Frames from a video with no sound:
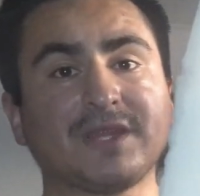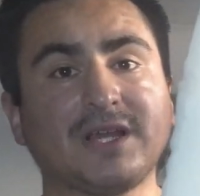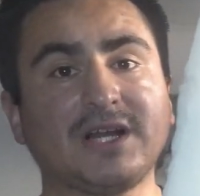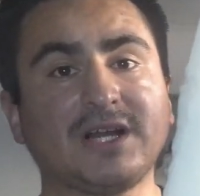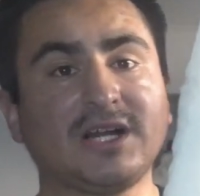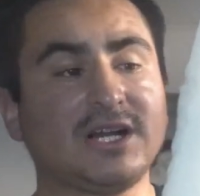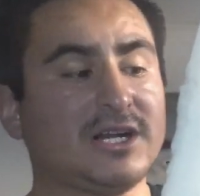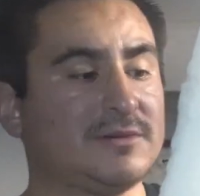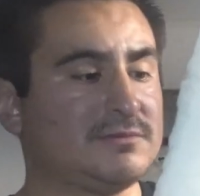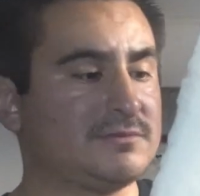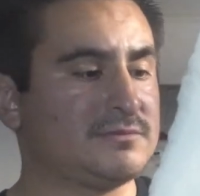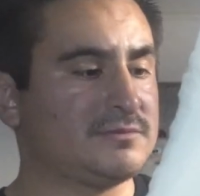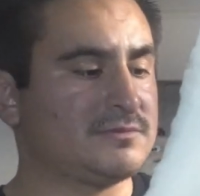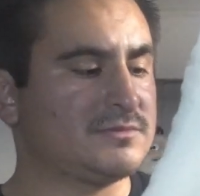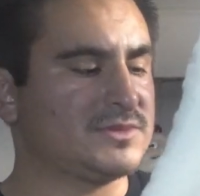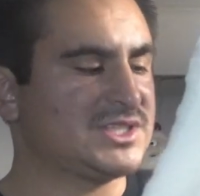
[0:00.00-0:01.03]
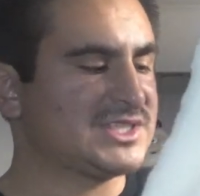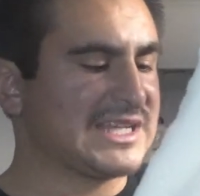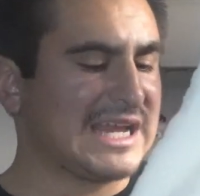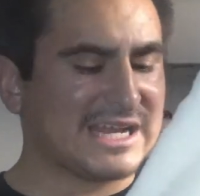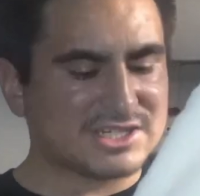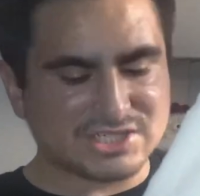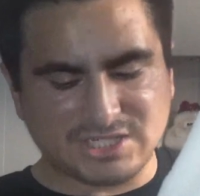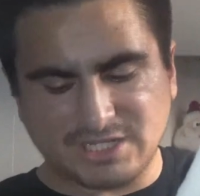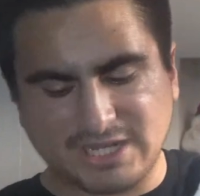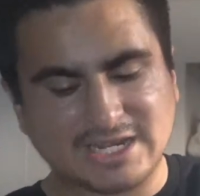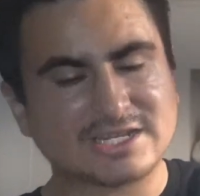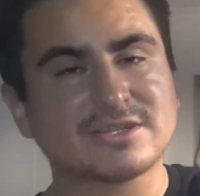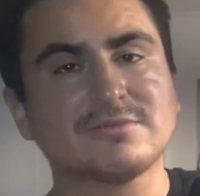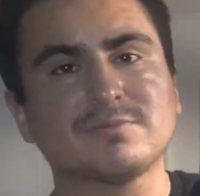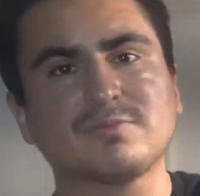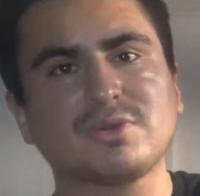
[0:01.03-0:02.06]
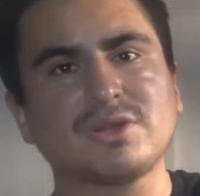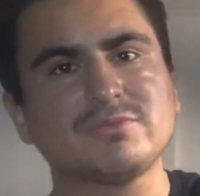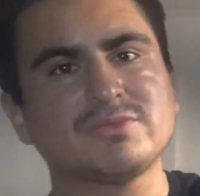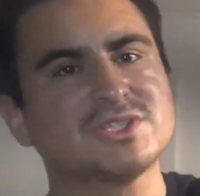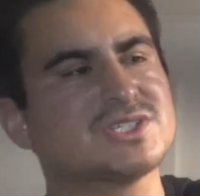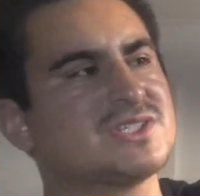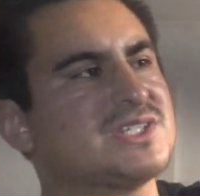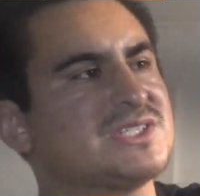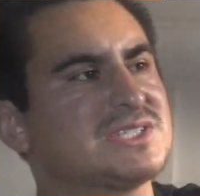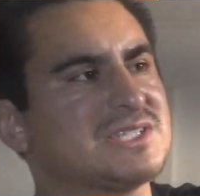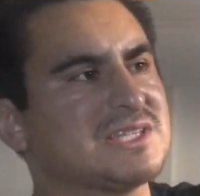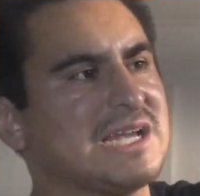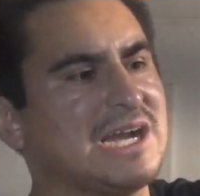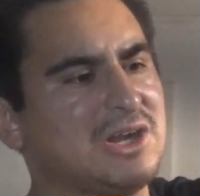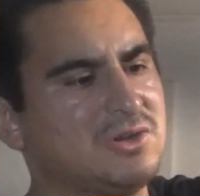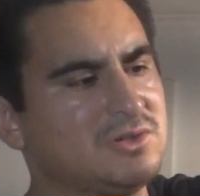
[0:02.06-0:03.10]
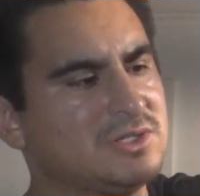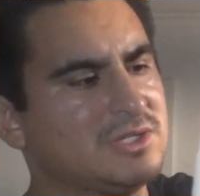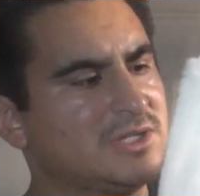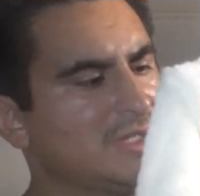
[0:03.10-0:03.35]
This actually I can pretty much list it now.